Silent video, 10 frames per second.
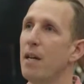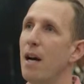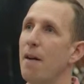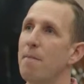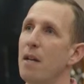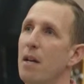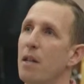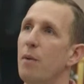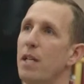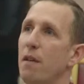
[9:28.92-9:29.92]

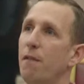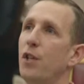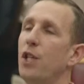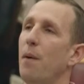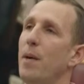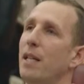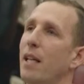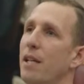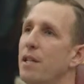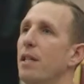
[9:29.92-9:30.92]
The reason for showing
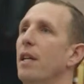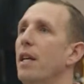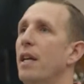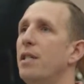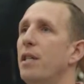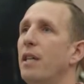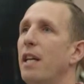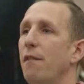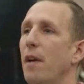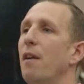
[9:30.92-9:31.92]
this is to
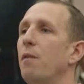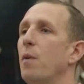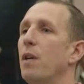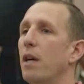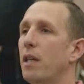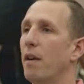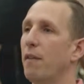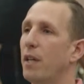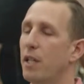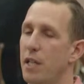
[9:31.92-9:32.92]
give everyone a kind
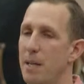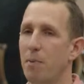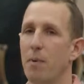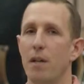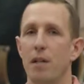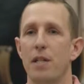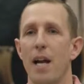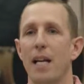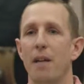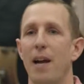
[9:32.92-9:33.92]
of deeper
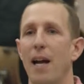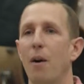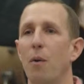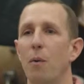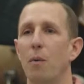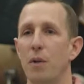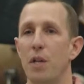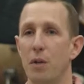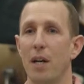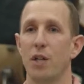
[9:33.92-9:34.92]
understanding of how
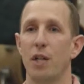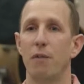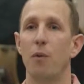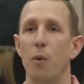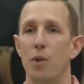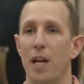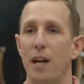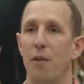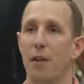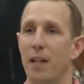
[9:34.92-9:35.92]
you can actually forge a
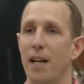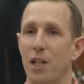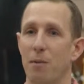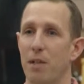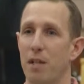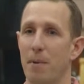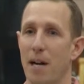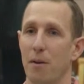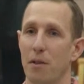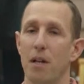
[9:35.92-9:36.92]
healthy connection with someone
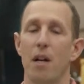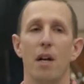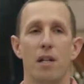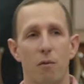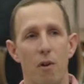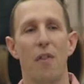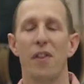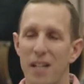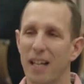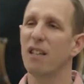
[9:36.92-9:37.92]
else. So rather
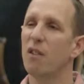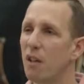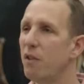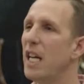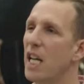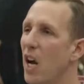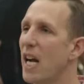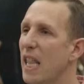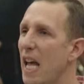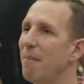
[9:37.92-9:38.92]
than saying, oh, I really
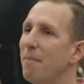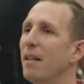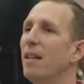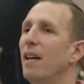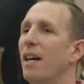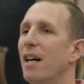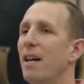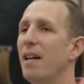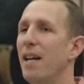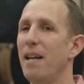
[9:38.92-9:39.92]
like them,
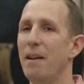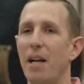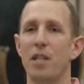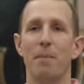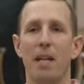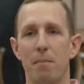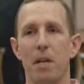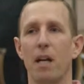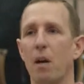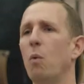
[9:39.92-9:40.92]
it actually becomes
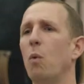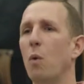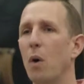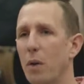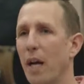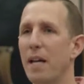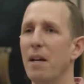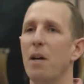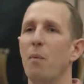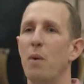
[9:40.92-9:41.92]
like, oh, okay,
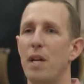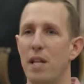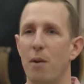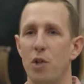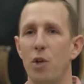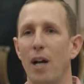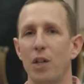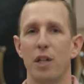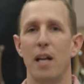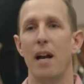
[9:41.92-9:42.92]
is there
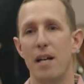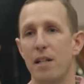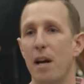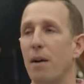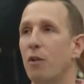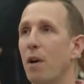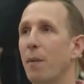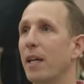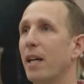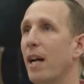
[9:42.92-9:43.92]
attraction there, and is there a
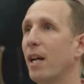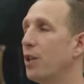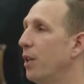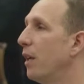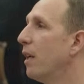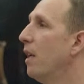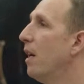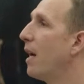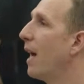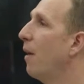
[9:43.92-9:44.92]
growing connection,
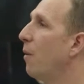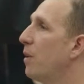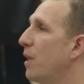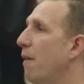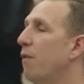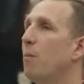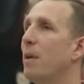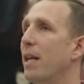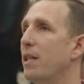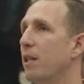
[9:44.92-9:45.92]
and how is that
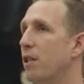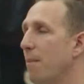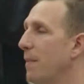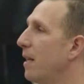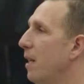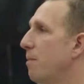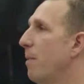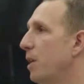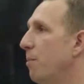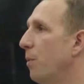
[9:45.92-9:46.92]
formulating something that's
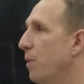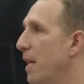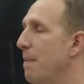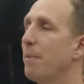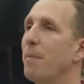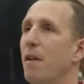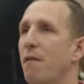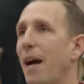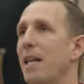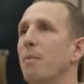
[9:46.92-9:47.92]
much more deep and
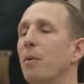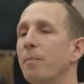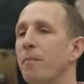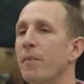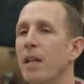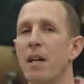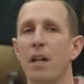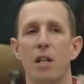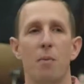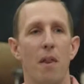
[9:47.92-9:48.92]
valuable?
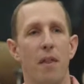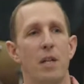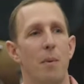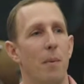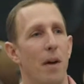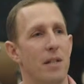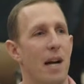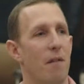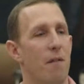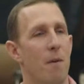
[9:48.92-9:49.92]
Because one of the things we worked
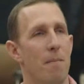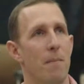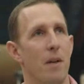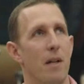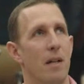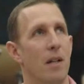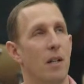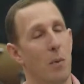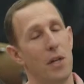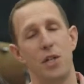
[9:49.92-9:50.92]
out from our
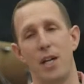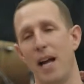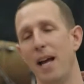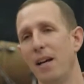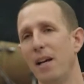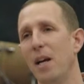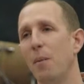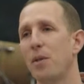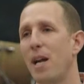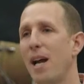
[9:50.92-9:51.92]
questionnaire
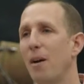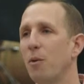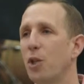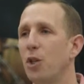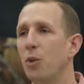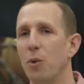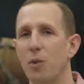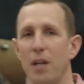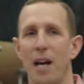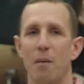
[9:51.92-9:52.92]
was how
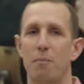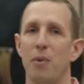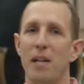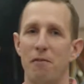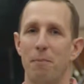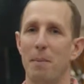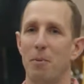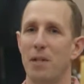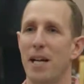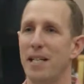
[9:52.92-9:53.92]
short, how brief
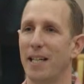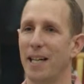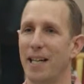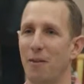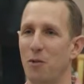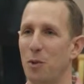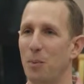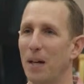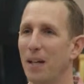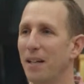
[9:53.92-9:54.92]
people's dating encounters
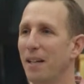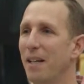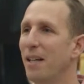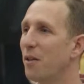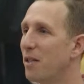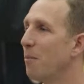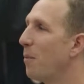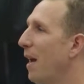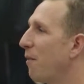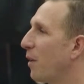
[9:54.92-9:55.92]
were. You know, some
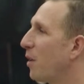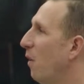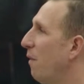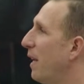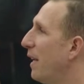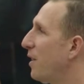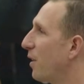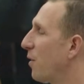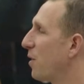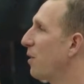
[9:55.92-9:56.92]
went out for a coffee to
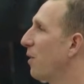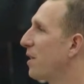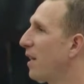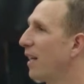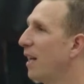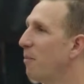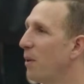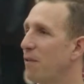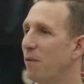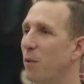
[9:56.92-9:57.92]
Costa on a Saturday
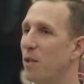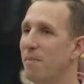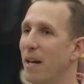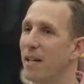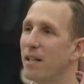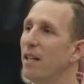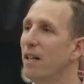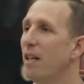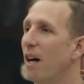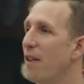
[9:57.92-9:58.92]
morning for 40 minutes,
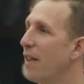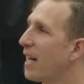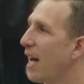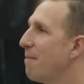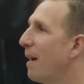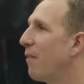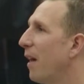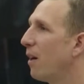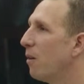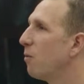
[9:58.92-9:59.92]
and then they came out and
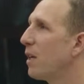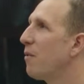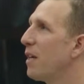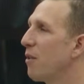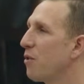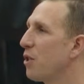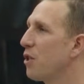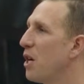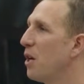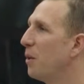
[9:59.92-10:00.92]
they're like, oh no, the
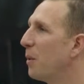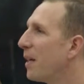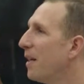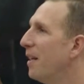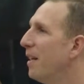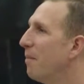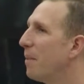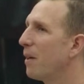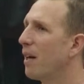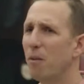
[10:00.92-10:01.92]
answer's no.
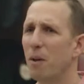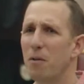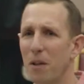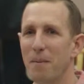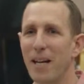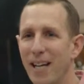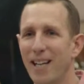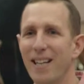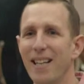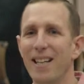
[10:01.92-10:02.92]
but you're like, oh, hold on a minute.
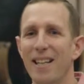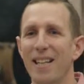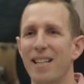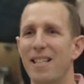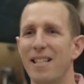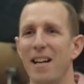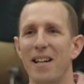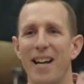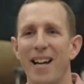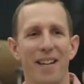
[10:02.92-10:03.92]
This is only,